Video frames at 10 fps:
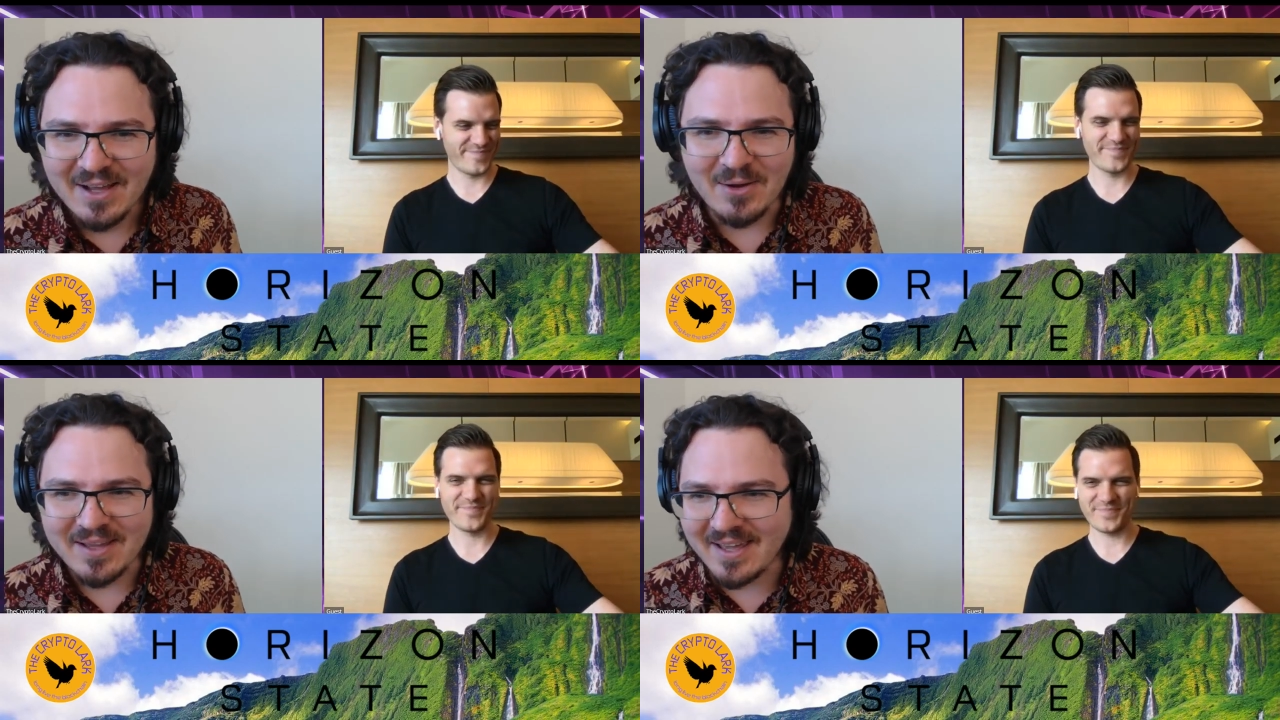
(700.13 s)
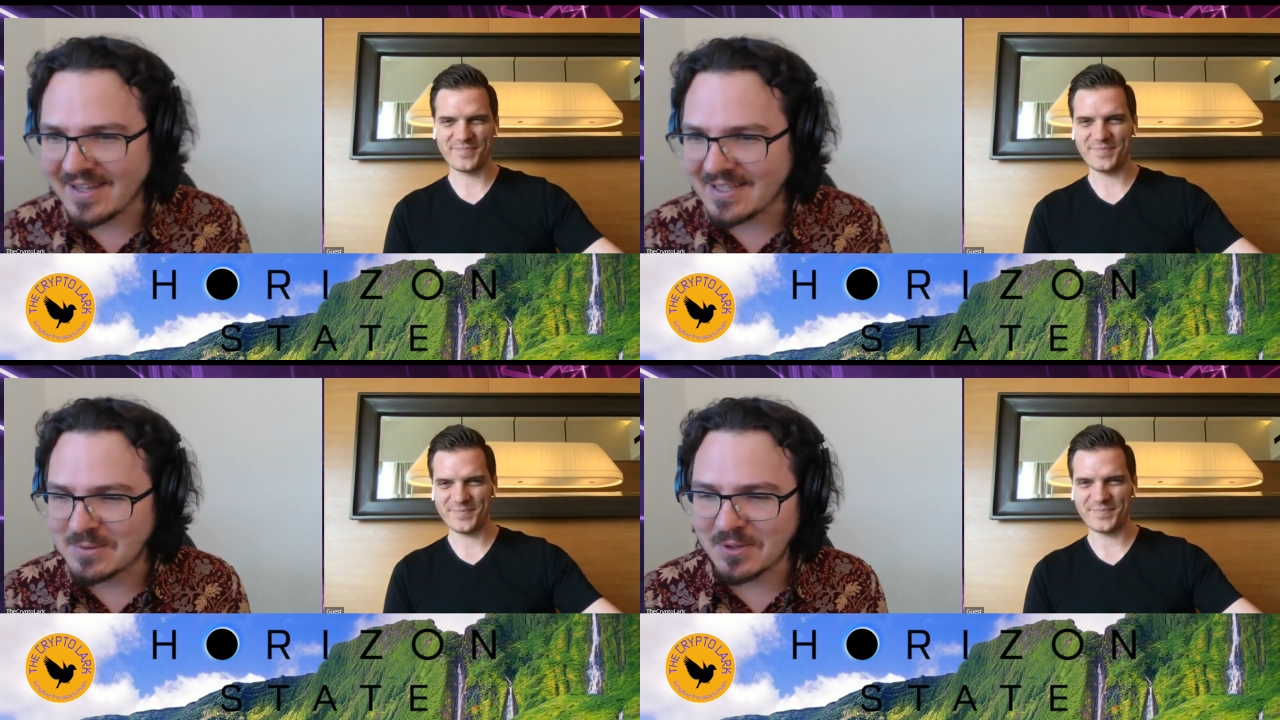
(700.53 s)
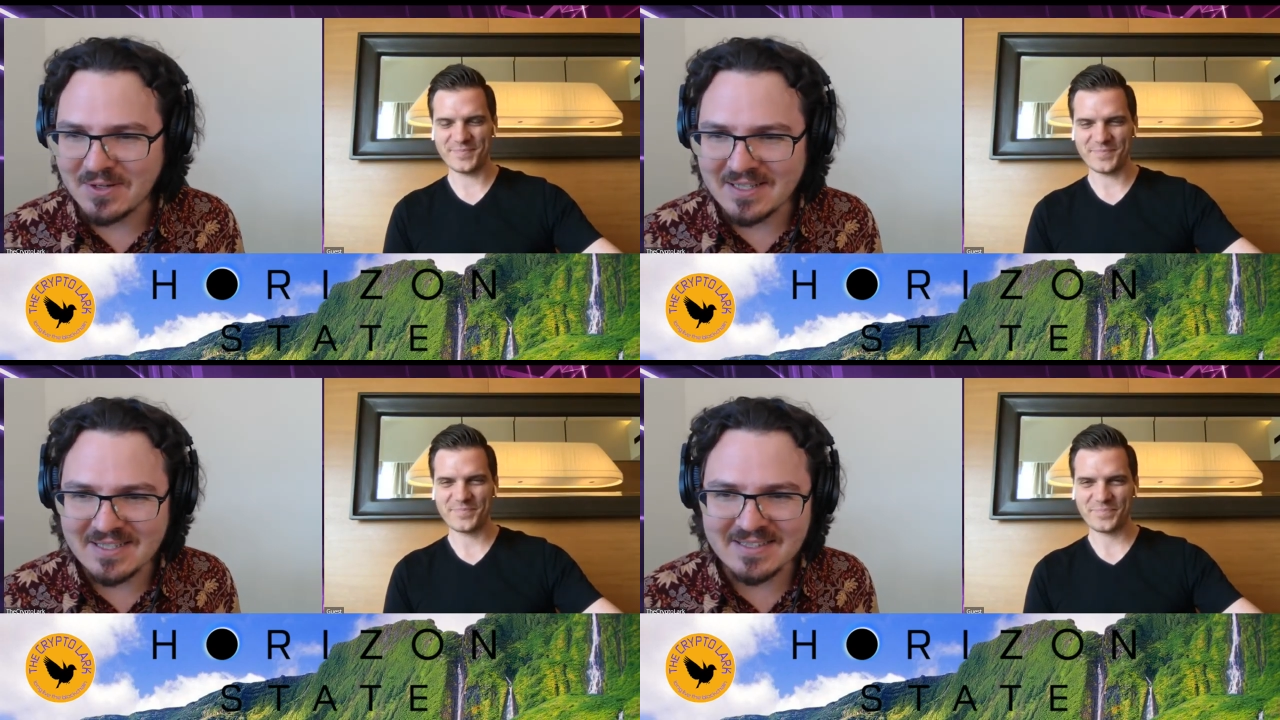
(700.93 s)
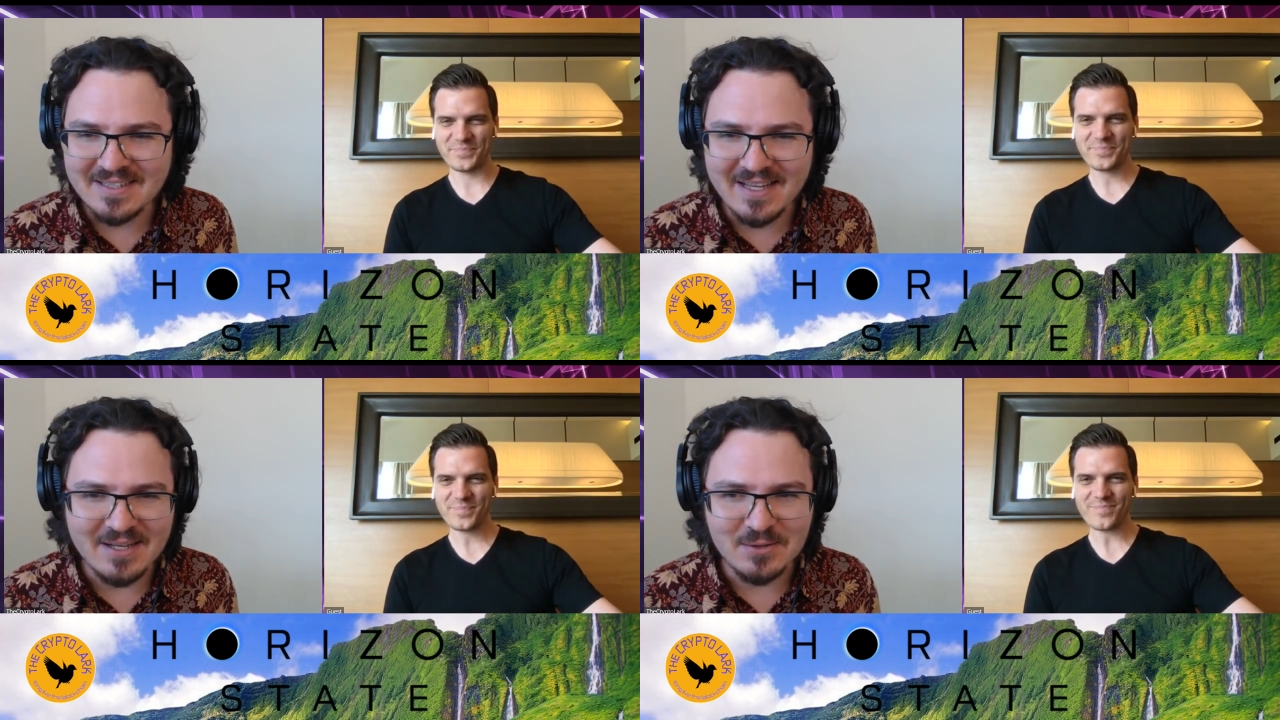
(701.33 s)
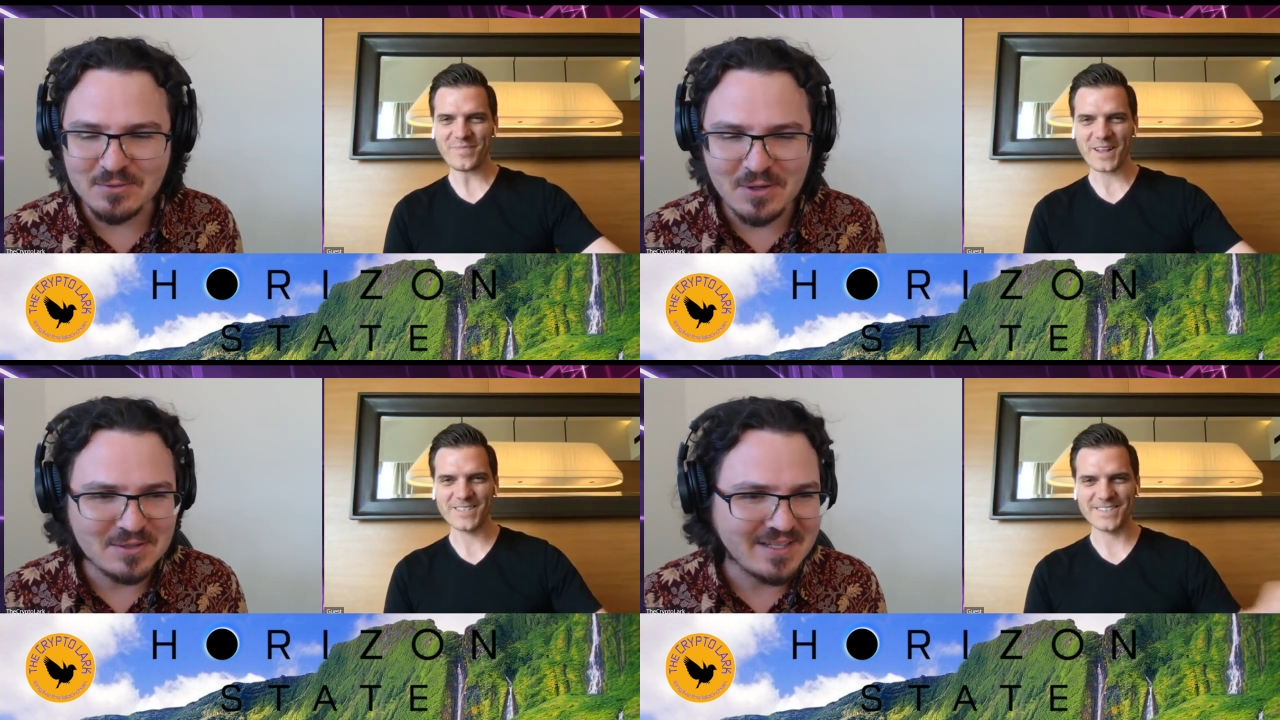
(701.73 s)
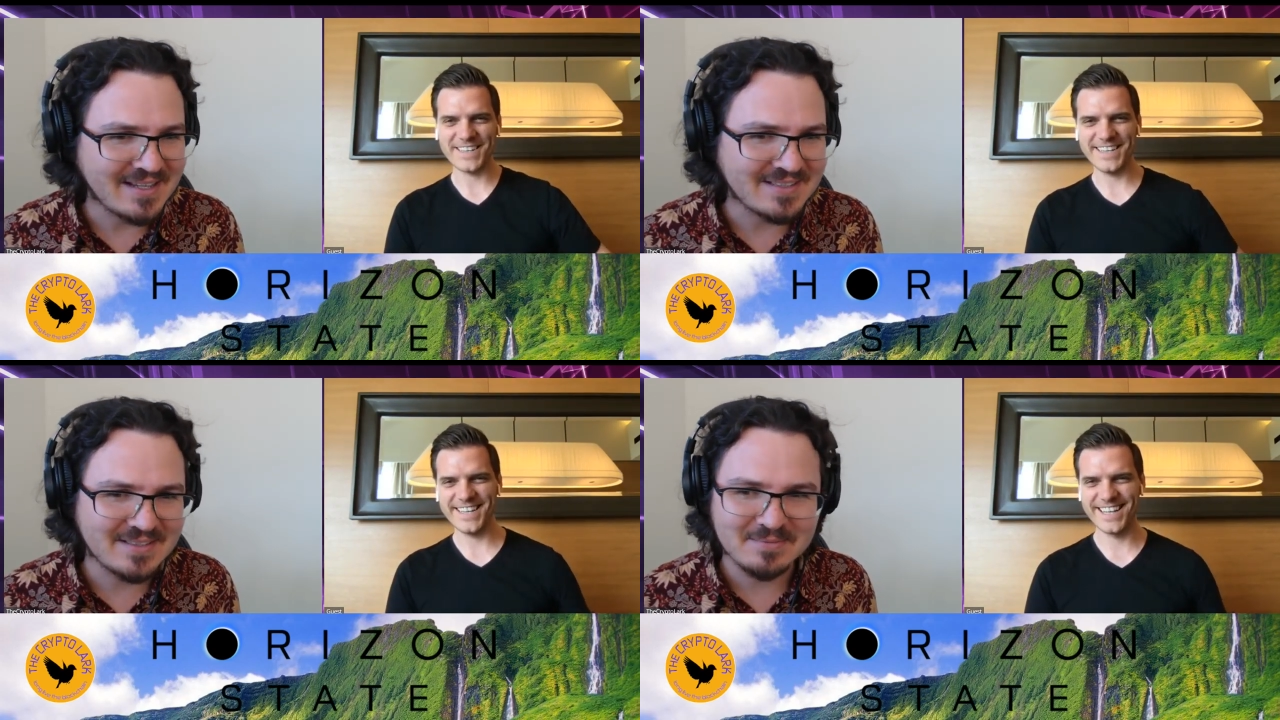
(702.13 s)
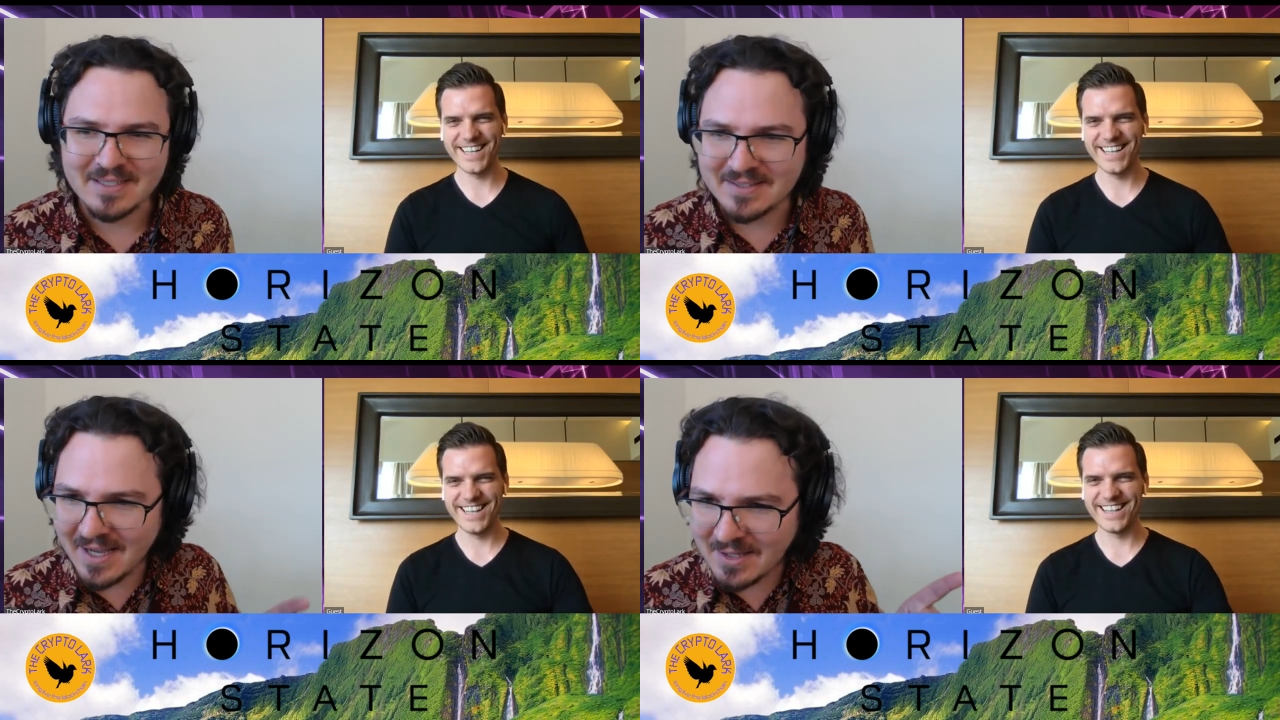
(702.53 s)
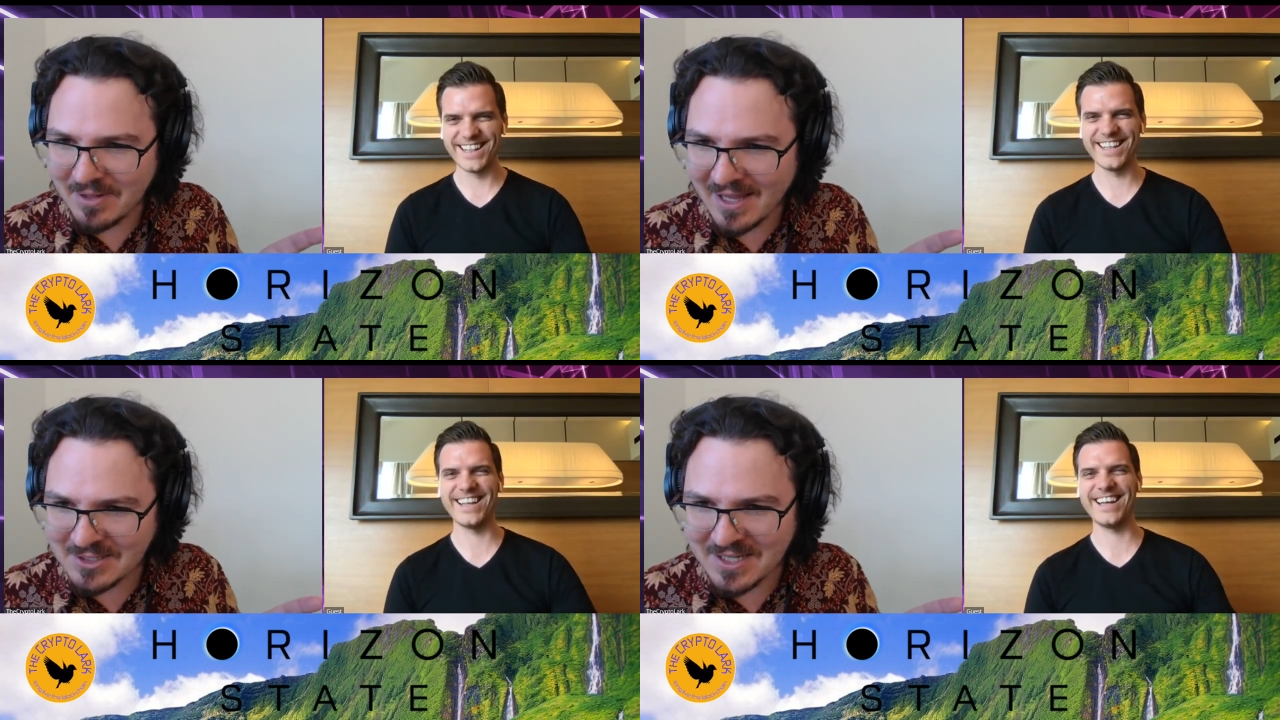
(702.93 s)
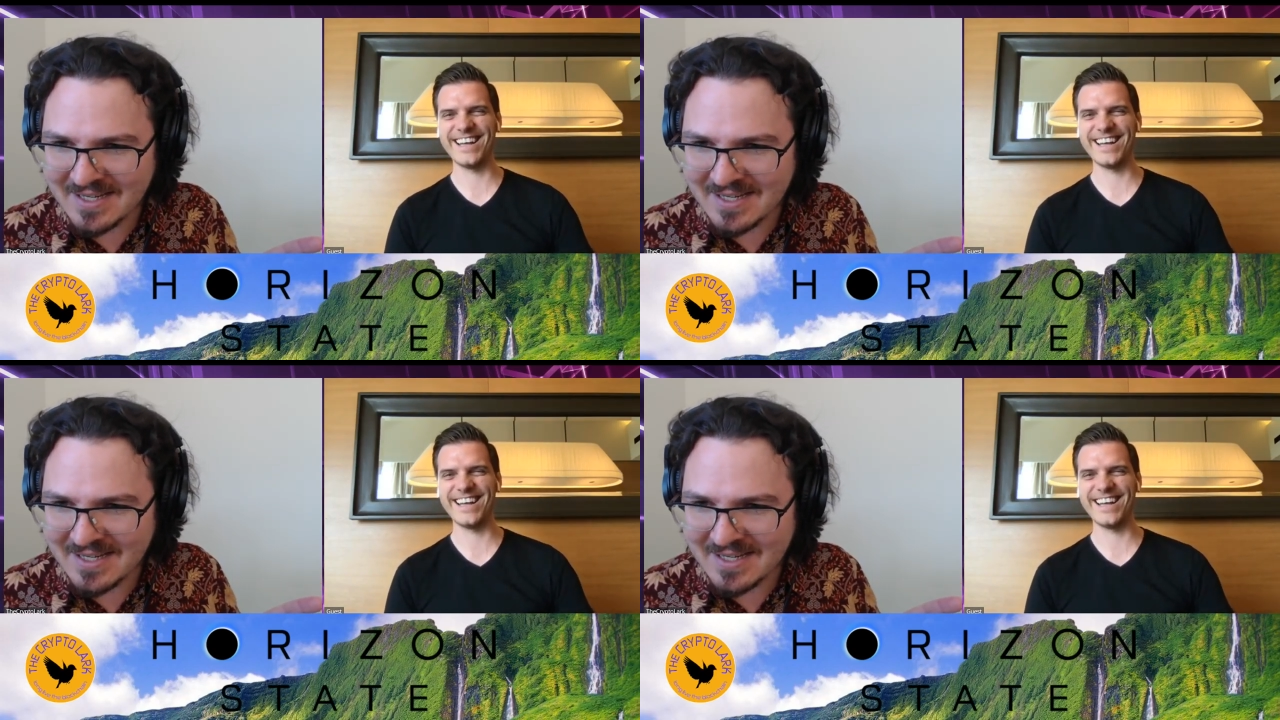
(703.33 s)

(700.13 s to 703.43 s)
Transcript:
Speaker 1: okay, kids, we're going to Disneyland. Who votes yes? It's not on the blockchain,